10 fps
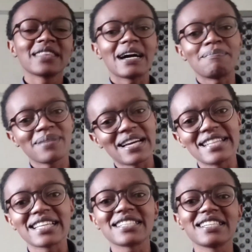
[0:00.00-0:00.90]
a
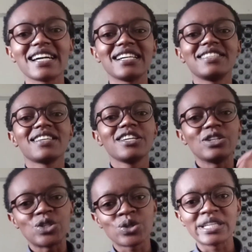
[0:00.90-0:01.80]
plan that guides
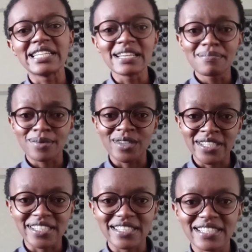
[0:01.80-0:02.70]
your trading
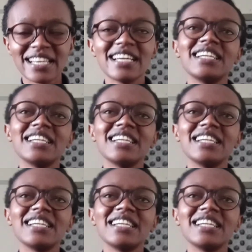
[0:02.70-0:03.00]
process.